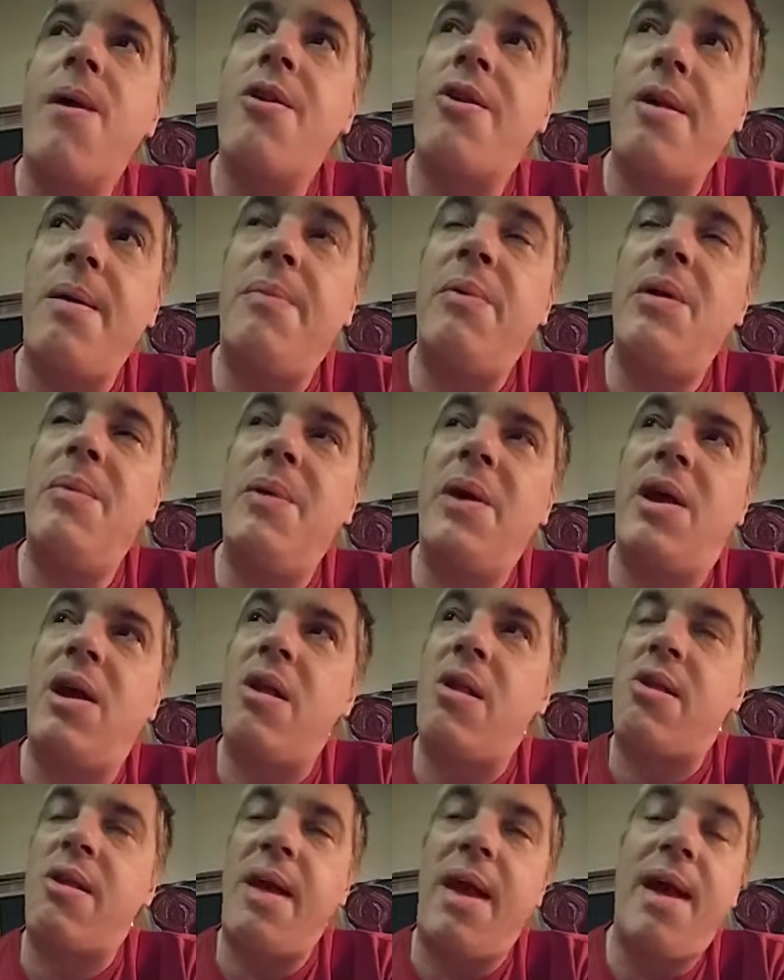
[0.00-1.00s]
simply
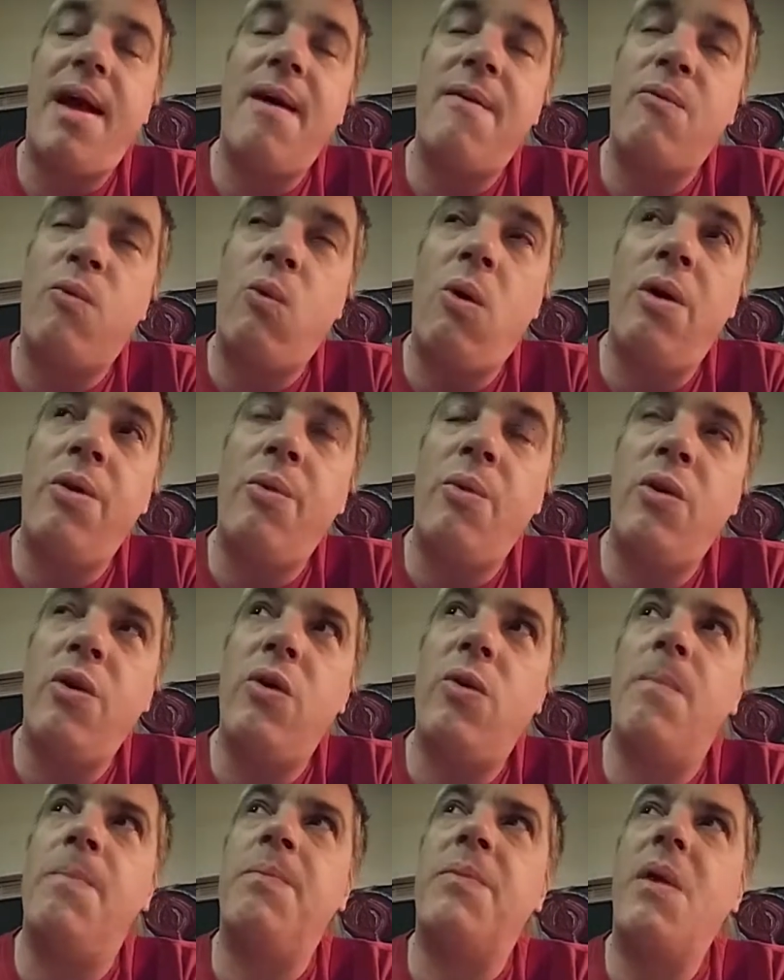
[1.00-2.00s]
because they have one
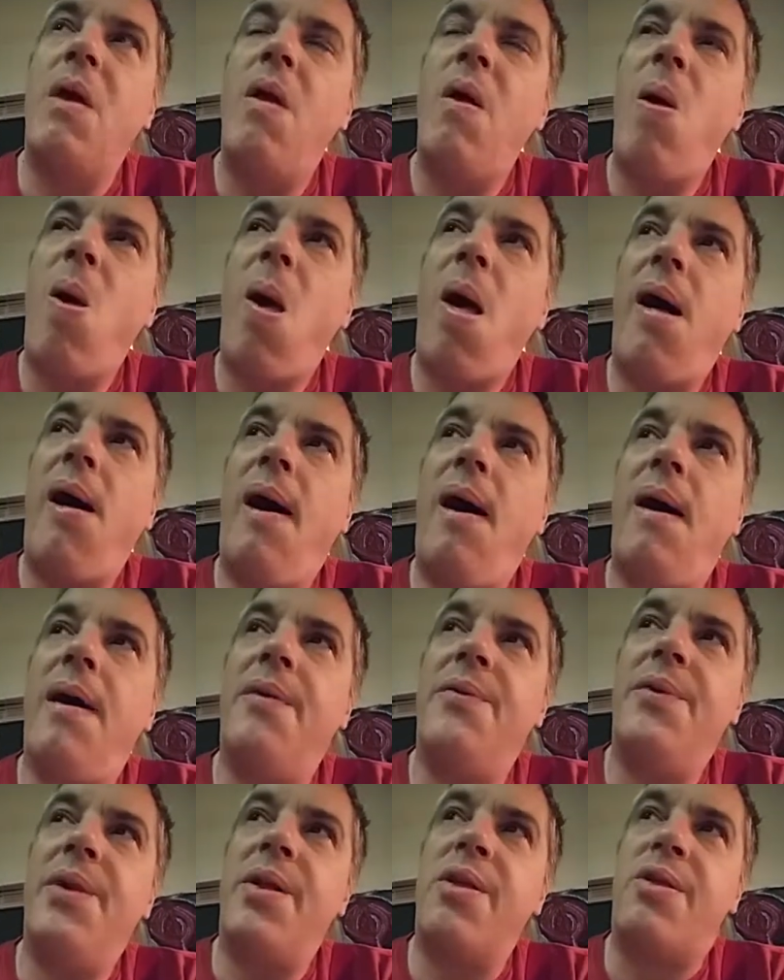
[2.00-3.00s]
room,
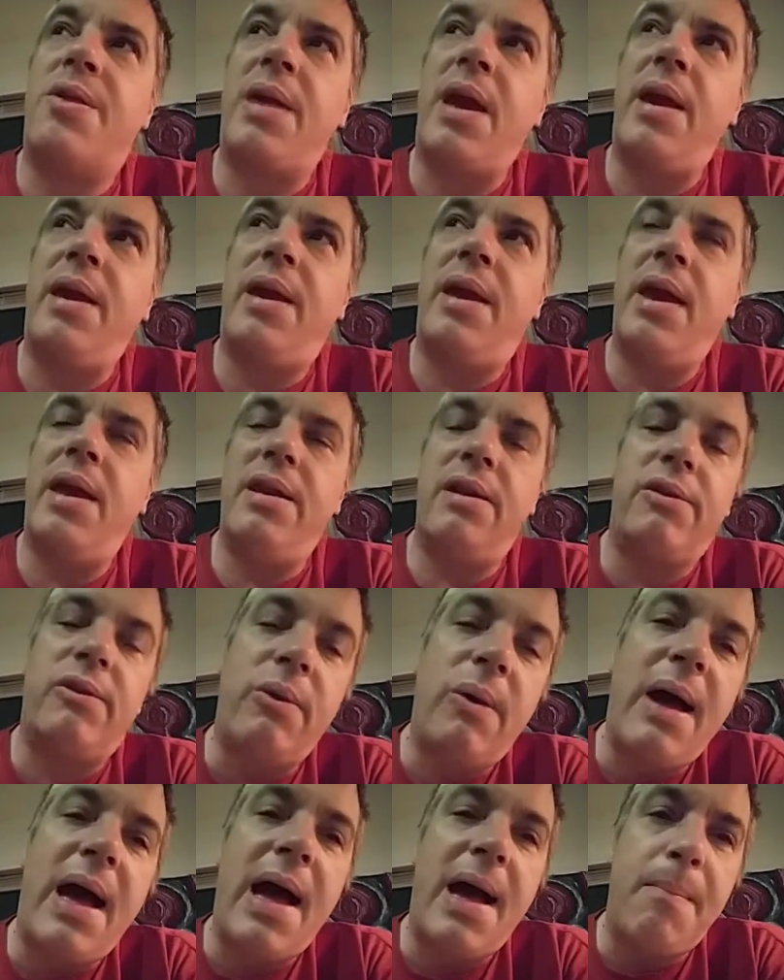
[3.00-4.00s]
that's dedicated
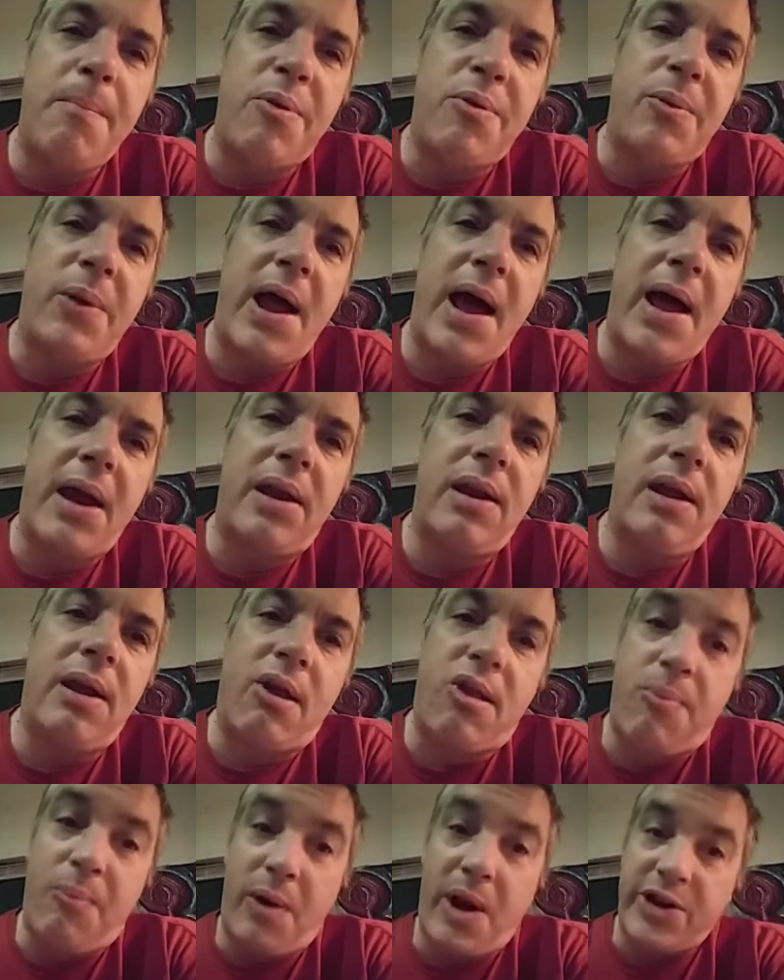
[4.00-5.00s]
to abstract
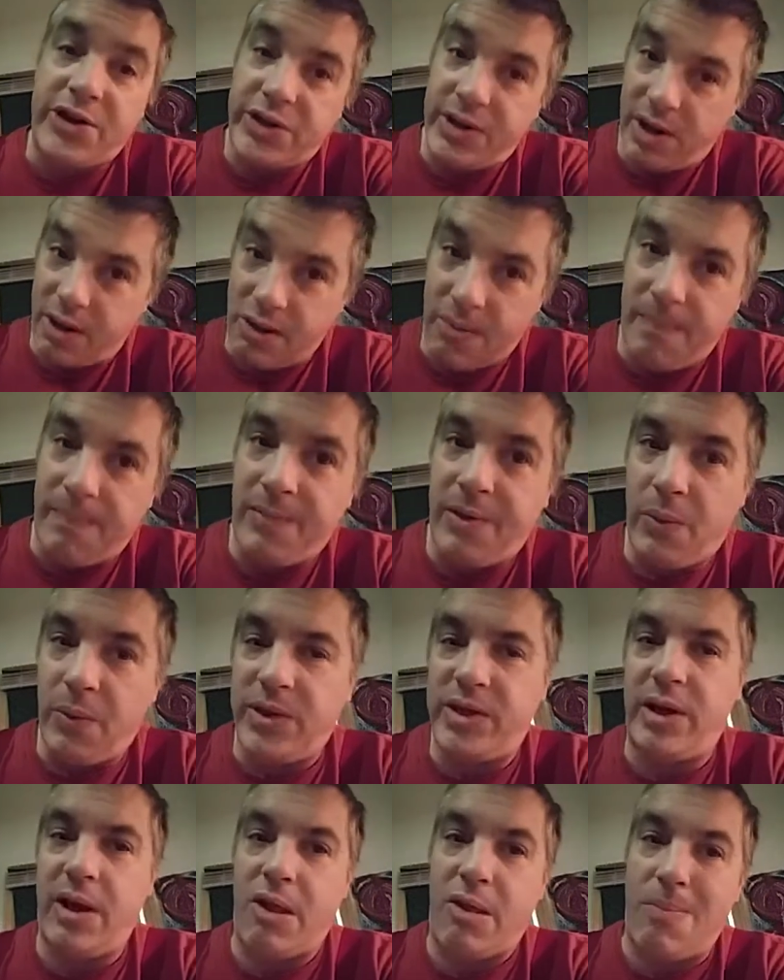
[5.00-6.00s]
expressionism,
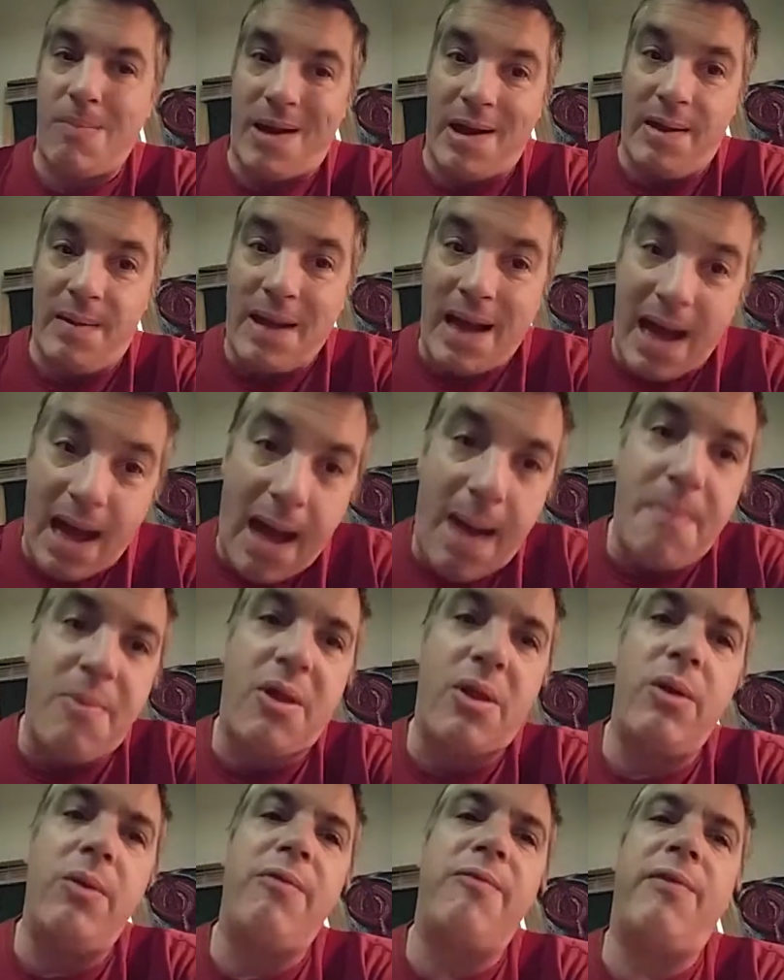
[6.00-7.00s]
which is my
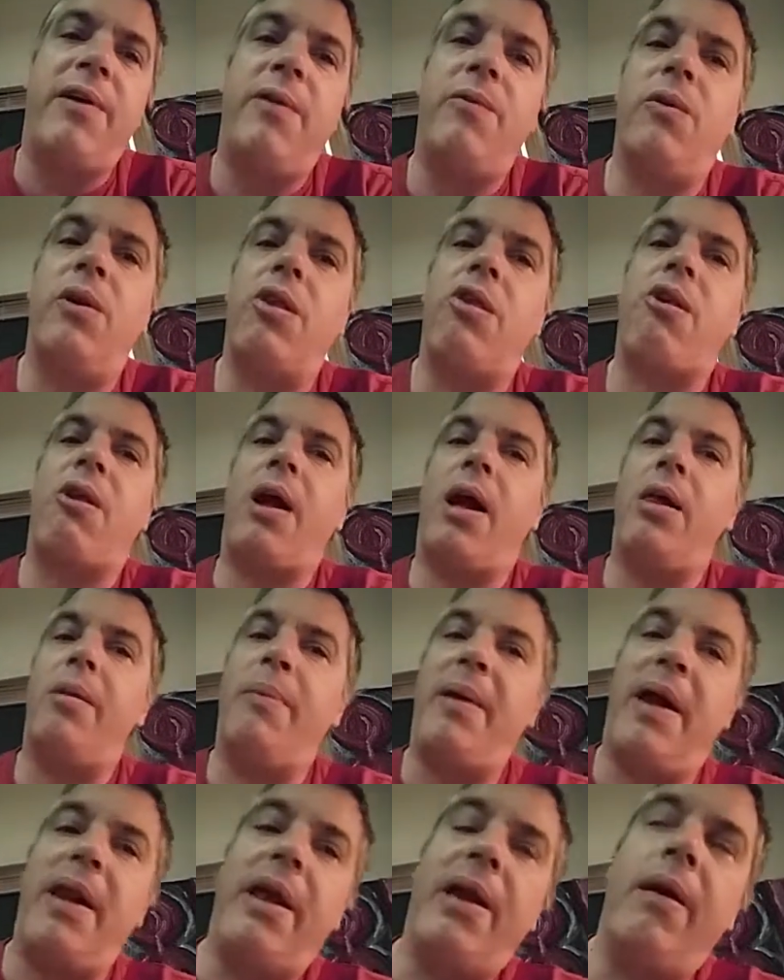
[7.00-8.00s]
absolute favorite style
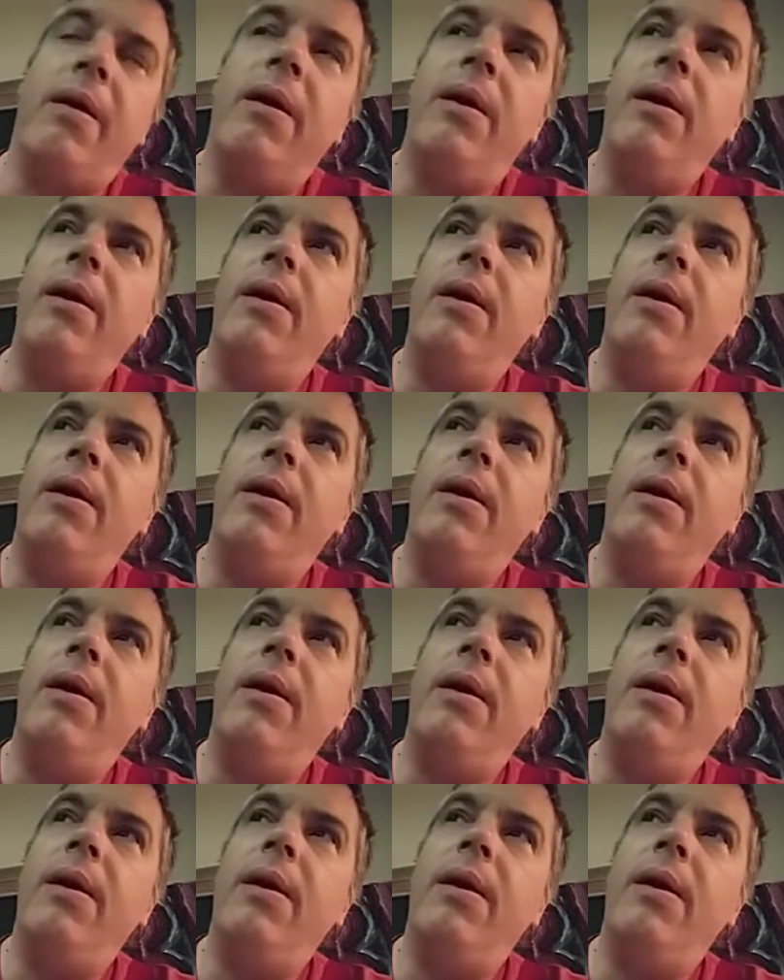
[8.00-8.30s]
of painting.